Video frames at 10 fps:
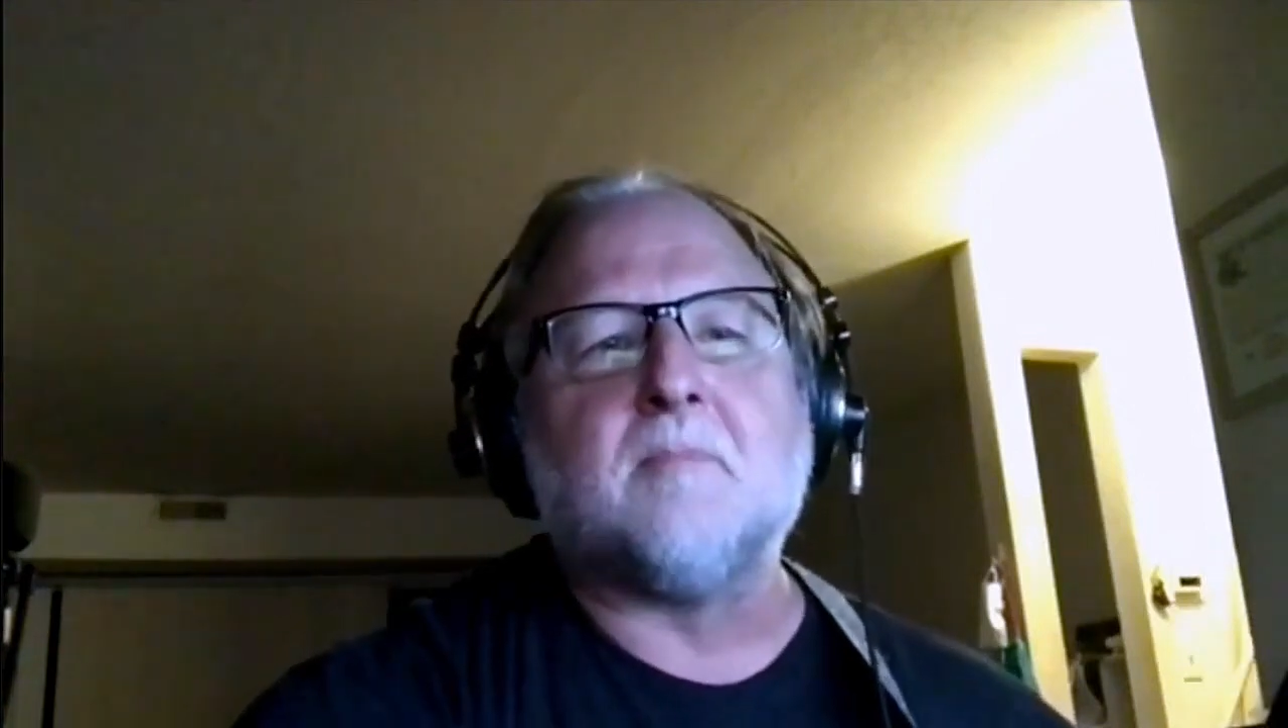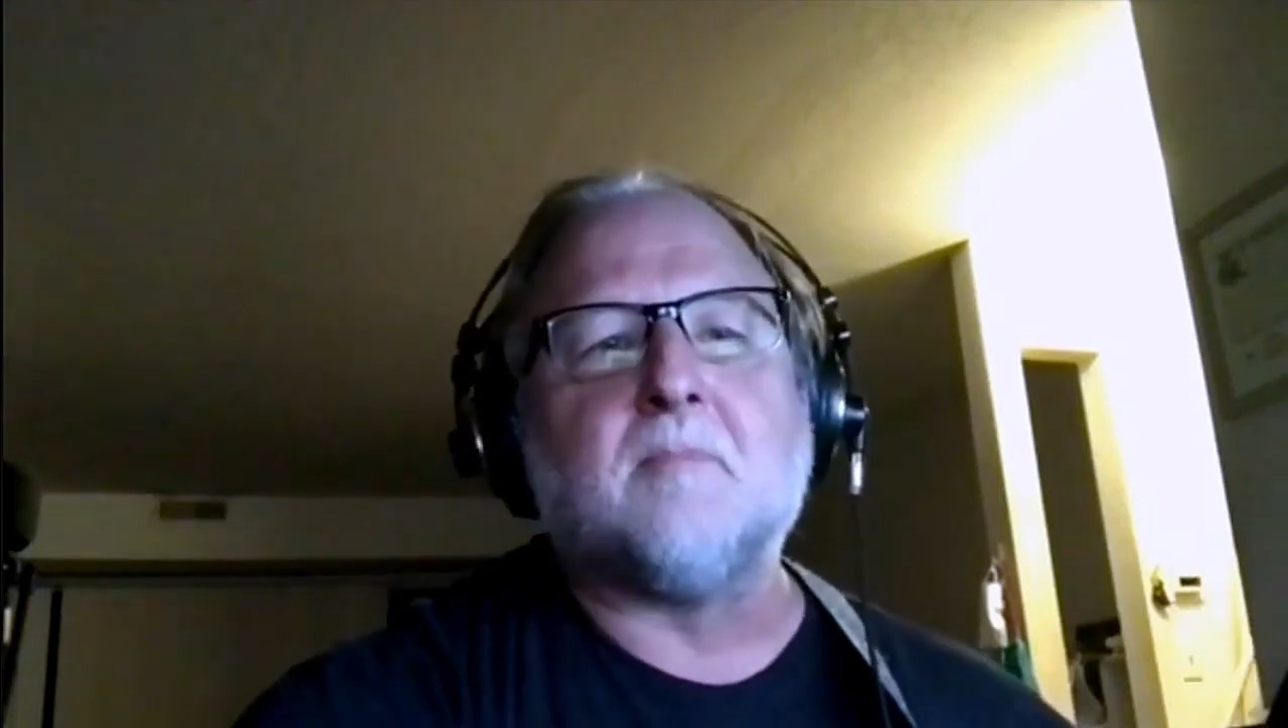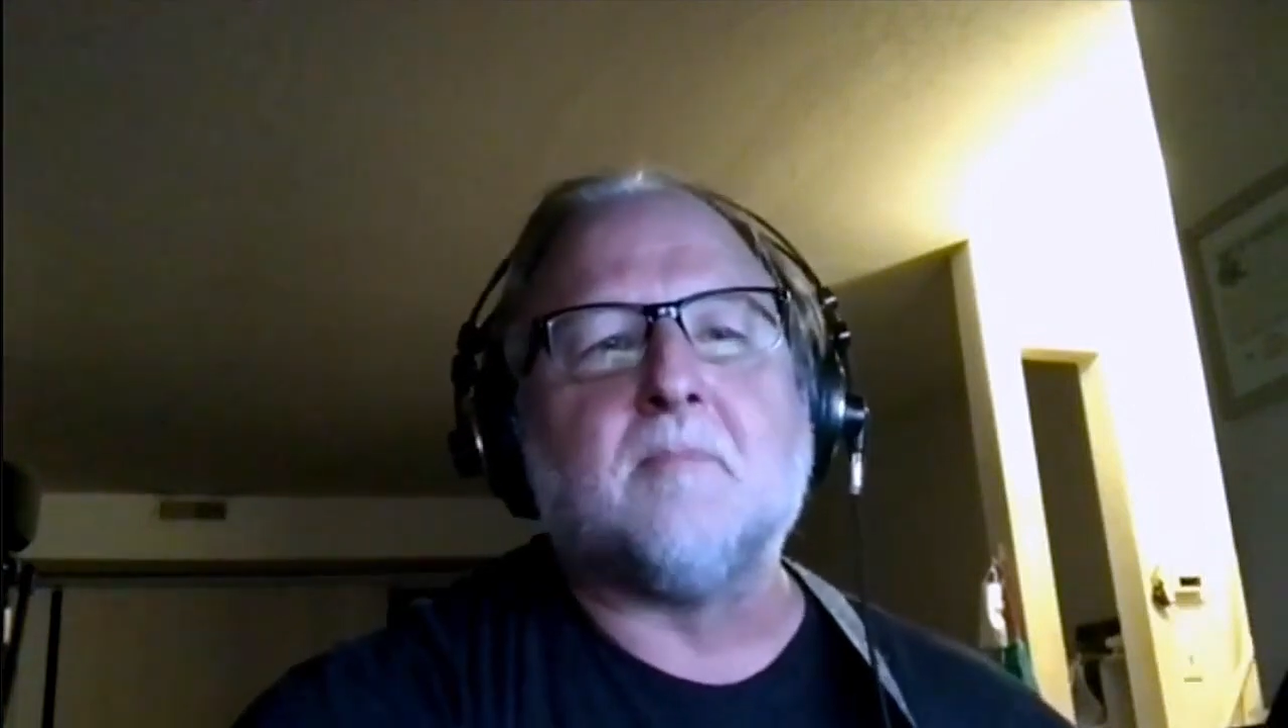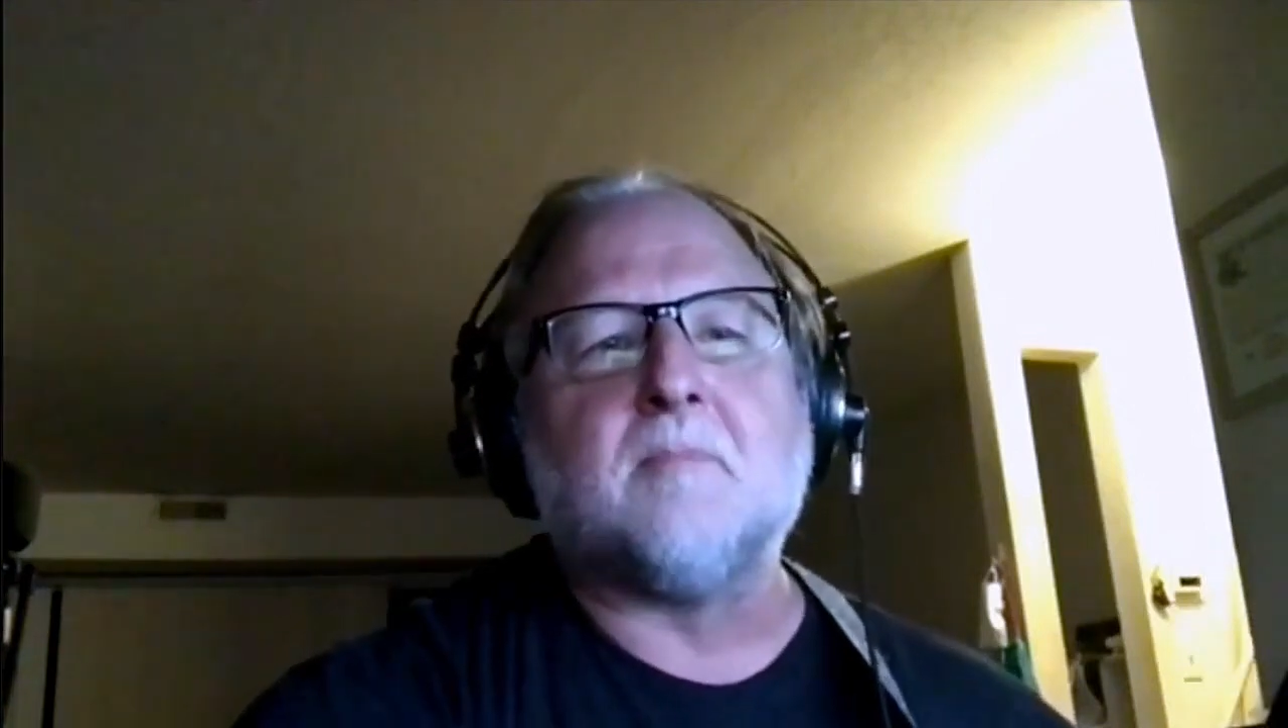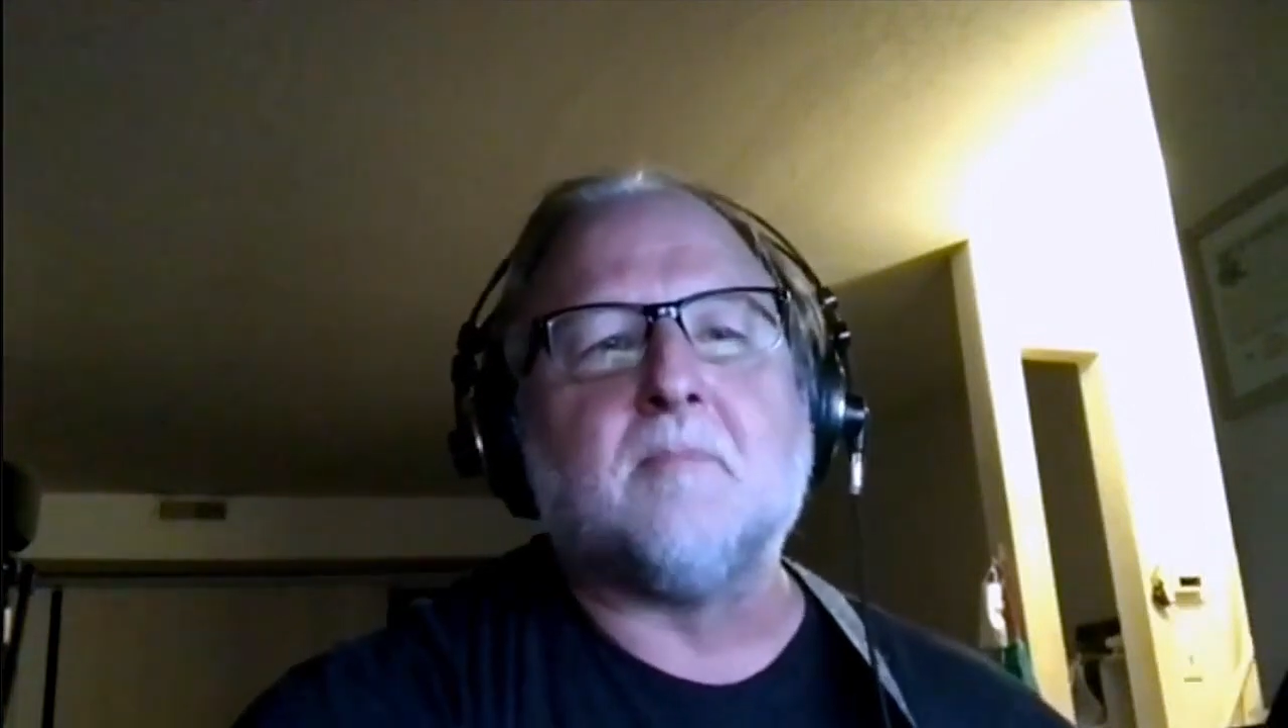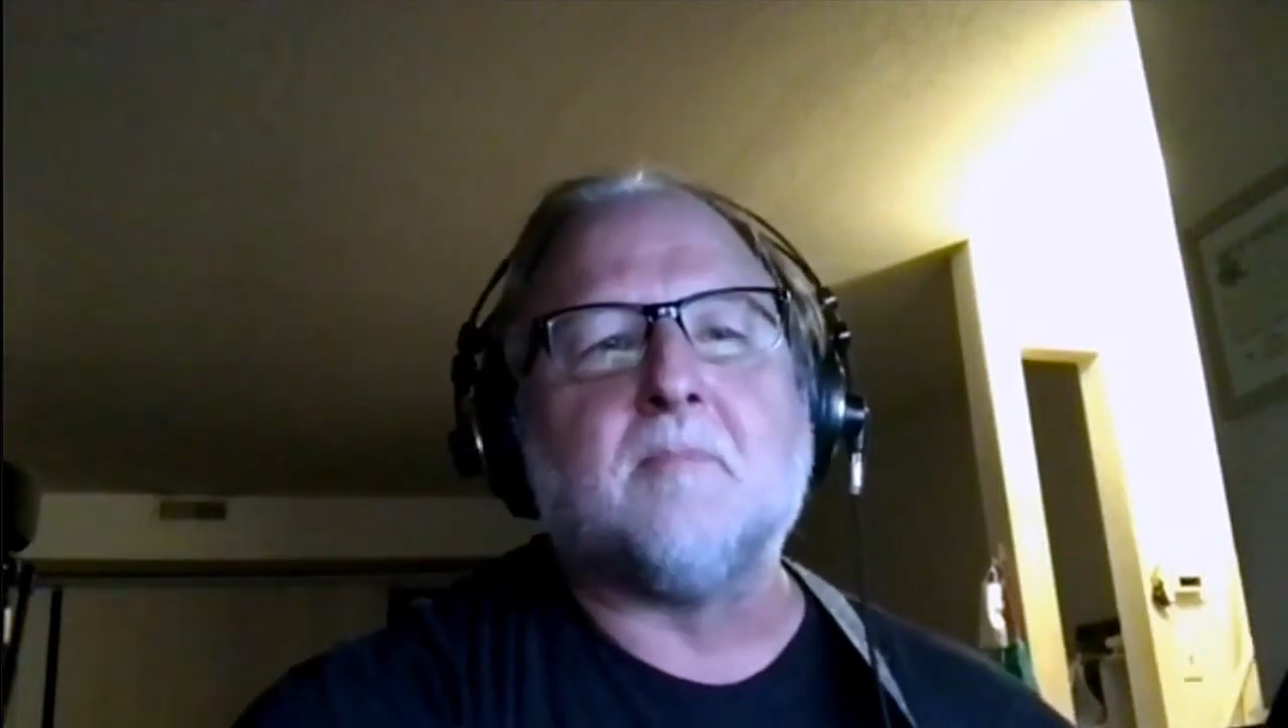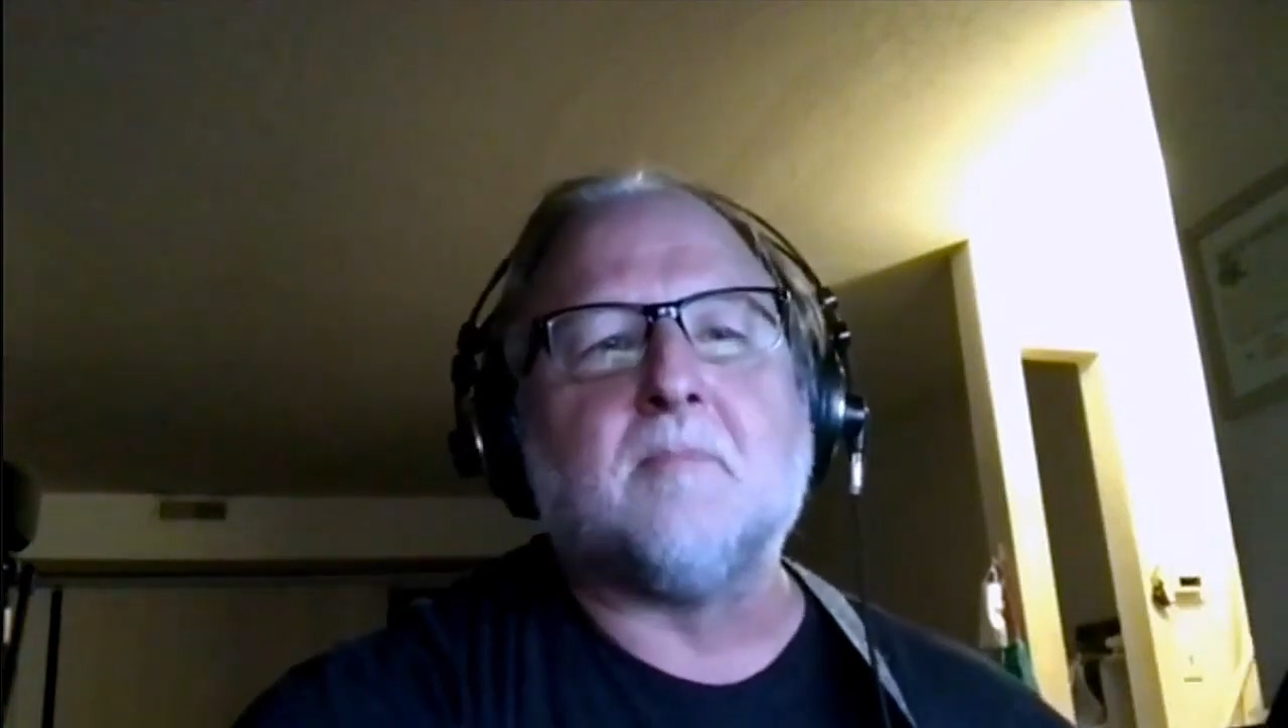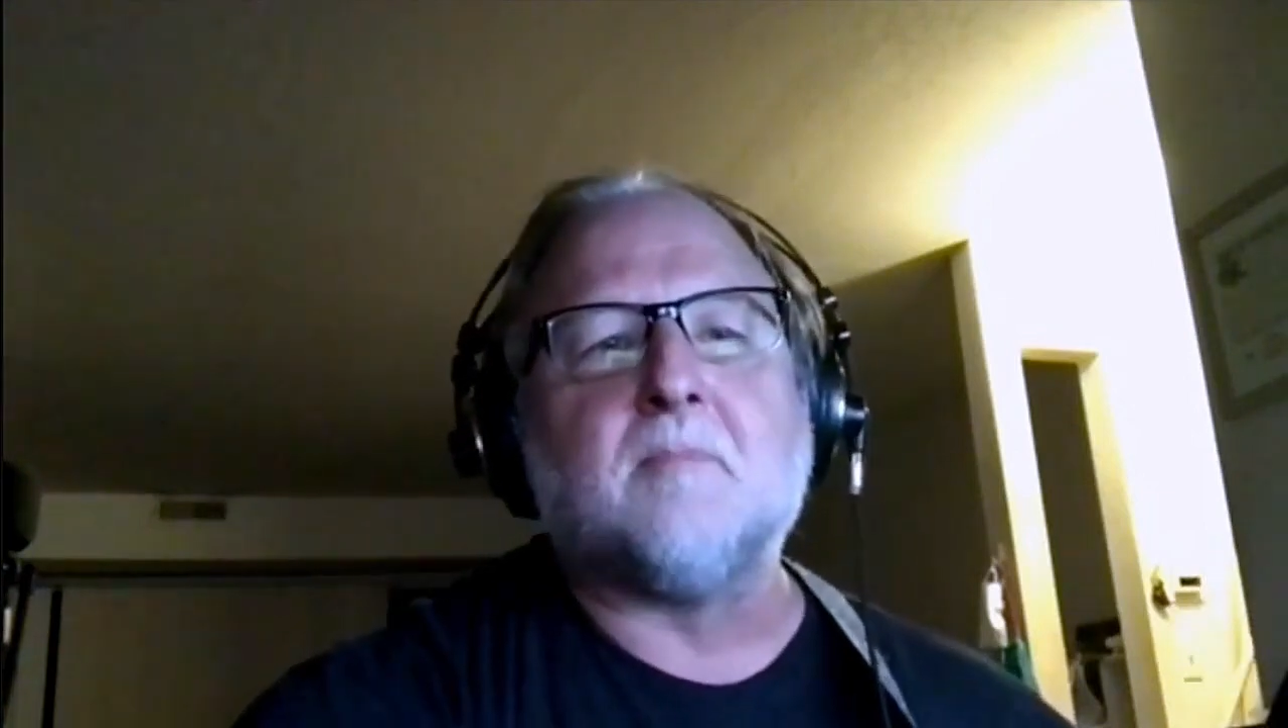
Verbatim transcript: now I've